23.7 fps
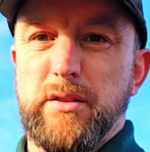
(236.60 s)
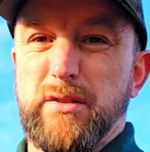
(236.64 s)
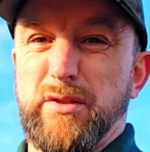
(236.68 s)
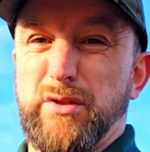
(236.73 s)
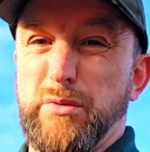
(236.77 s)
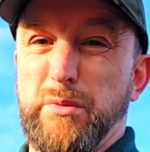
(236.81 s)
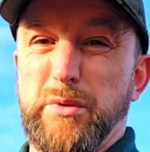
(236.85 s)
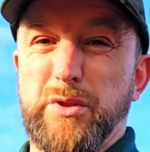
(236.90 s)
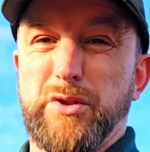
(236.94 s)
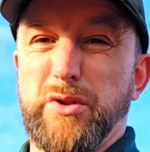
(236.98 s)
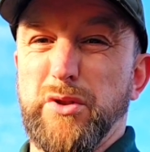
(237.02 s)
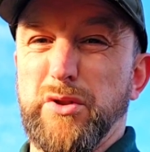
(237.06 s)

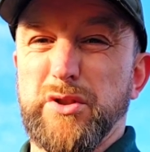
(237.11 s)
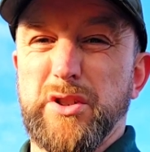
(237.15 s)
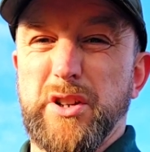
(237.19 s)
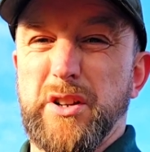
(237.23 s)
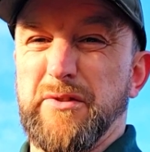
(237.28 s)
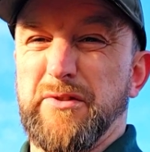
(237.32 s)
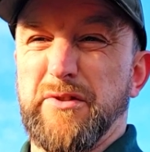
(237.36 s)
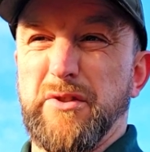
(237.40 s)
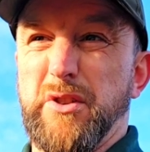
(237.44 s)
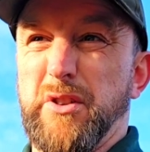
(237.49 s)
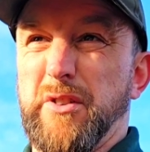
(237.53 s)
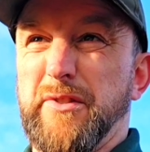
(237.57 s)
Took my dogs
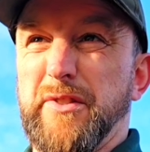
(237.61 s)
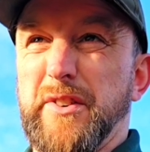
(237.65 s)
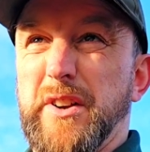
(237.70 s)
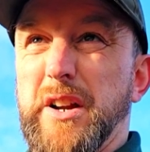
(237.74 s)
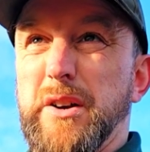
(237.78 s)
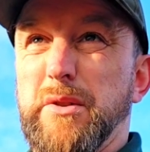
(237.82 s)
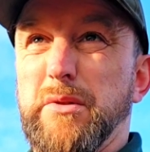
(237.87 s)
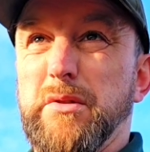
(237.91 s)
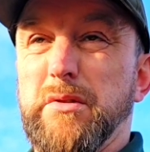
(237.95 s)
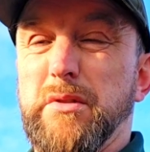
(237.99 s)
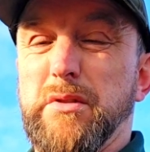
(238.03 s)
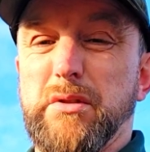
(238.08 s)
out for half an
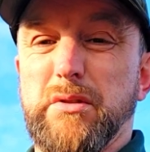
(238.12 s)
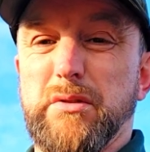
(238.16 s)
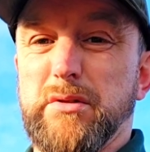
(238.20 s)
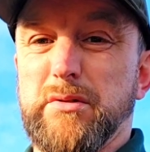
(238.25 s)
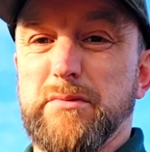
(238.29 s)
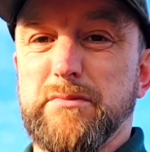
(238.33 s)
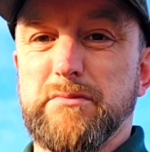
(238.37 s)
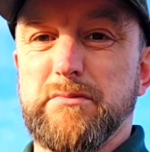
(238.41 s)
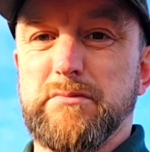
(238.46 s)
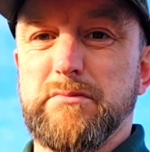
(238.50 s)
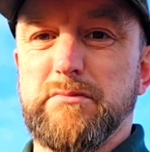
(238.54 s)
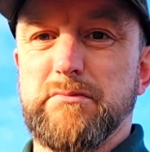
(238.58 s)
hour and thought,
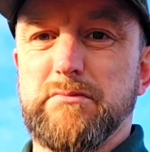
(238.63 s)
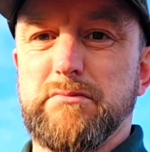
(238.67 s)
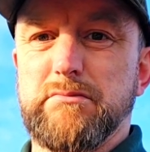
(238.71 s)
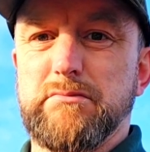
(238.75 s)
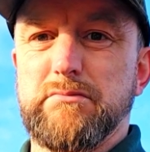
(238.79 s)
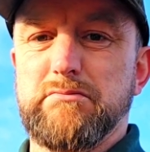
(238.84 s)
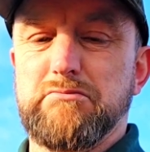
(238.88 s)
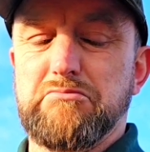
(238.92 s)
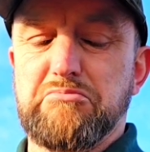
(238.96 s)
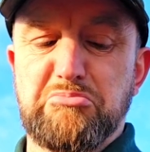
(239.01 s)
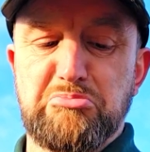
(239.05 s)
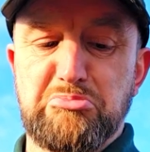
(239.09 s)

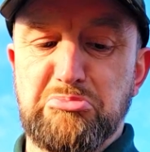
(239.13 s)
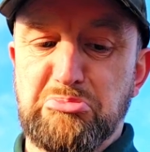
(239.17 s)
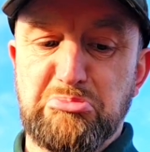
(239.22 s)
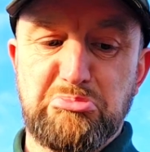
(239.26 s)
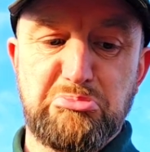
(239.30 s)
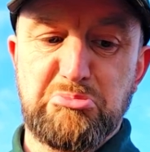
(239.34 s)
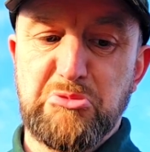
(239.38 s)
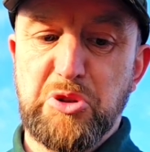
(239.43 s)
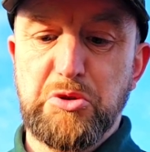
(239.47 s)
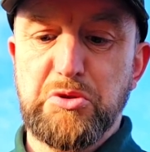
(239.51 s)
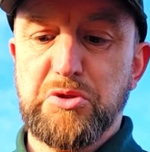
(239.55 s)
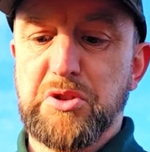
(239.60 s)

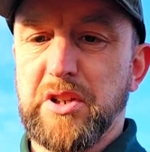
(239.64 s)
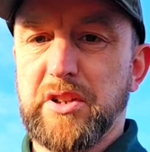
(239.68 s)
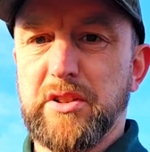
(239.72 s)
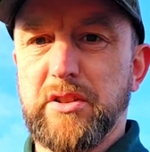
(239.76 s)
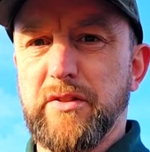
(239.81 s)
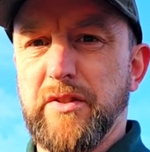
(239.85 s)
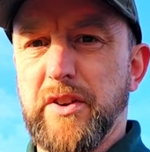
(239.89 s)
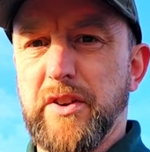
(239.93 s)
no signs